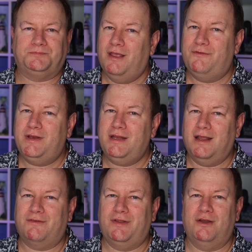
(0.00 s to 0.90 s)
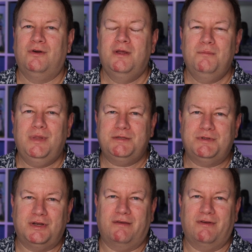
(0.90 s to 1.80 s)
If you did like the video, please be
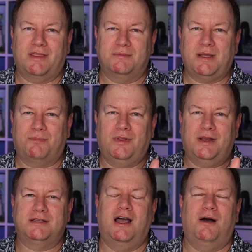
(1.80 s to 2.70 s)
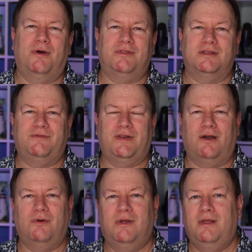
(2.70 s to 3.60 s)
sure to give it a thumbs up. It really does help out this video.